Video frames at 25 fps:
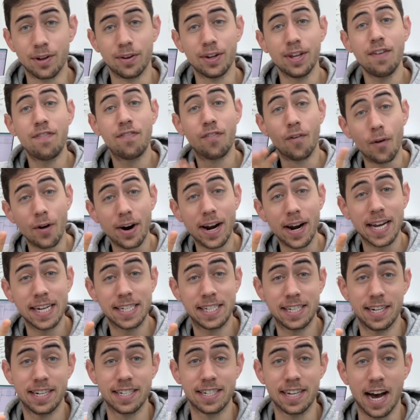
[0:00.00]
only four days to
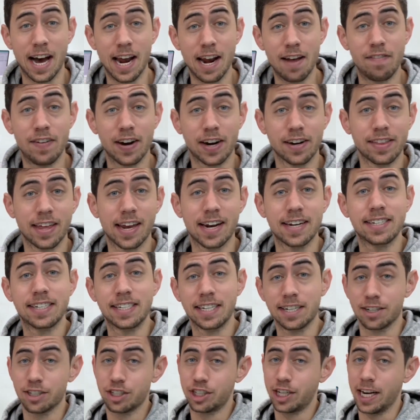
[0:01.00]
design, I figured that a
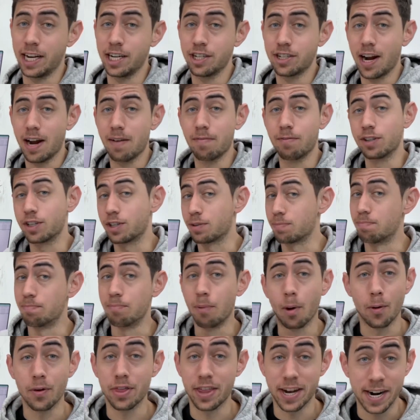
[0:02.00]
single chain drive was
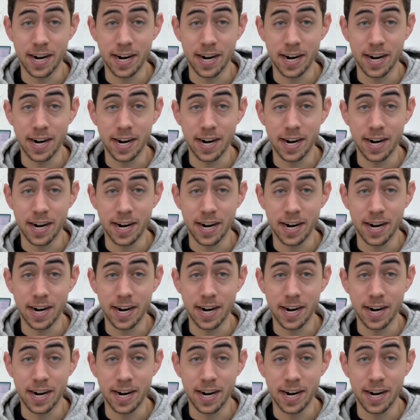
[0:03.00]
more than